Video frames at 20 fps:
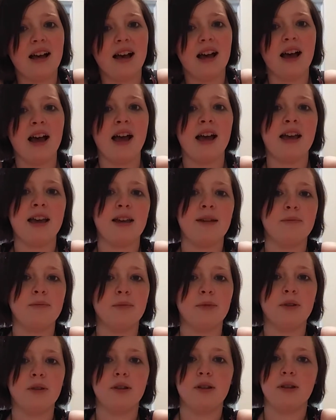
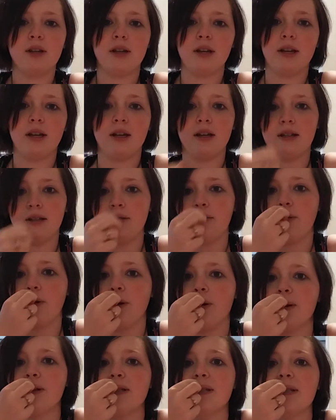I'm getting a
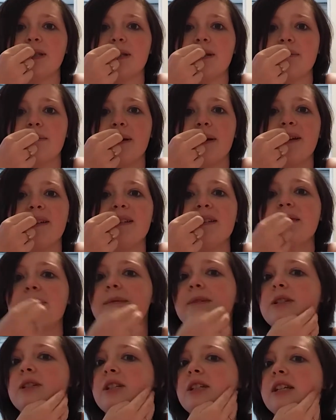divorce. My
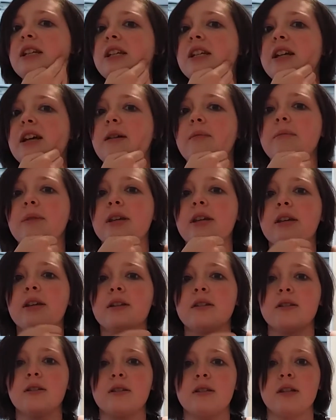husband cheated on
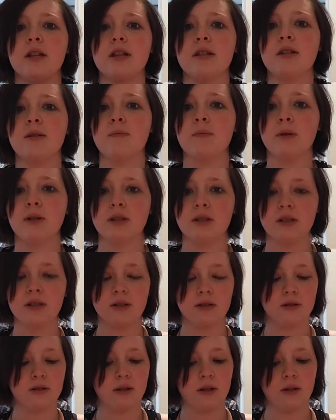me. That's
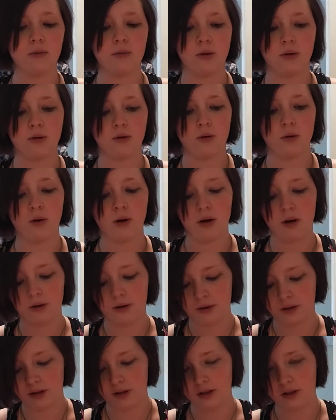personal. I won't go all
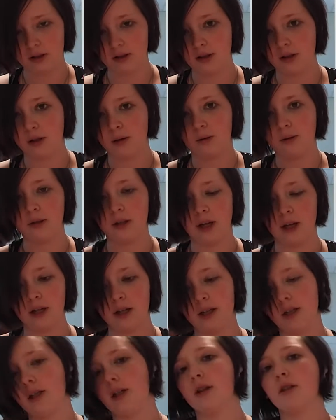into detail. Yada
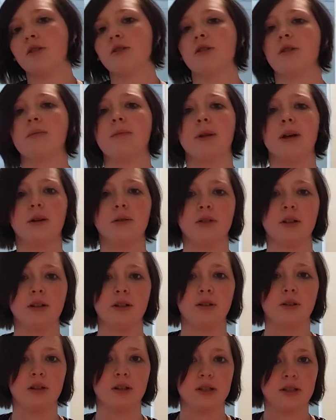yada yada. So I'm now
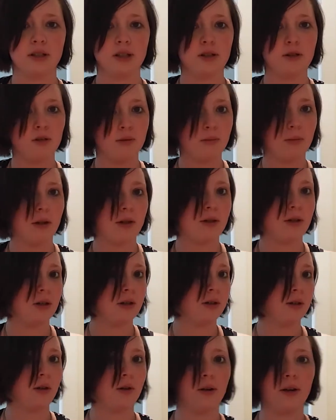technically a single mother,
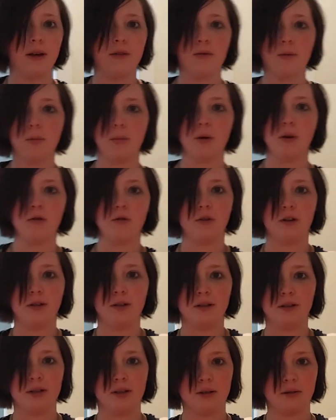though I have a
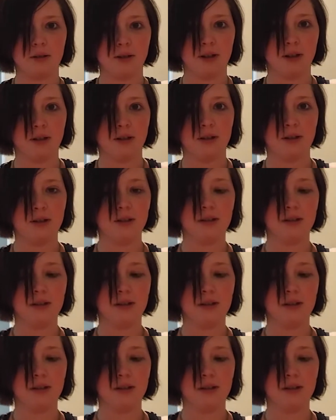boyfriend down here.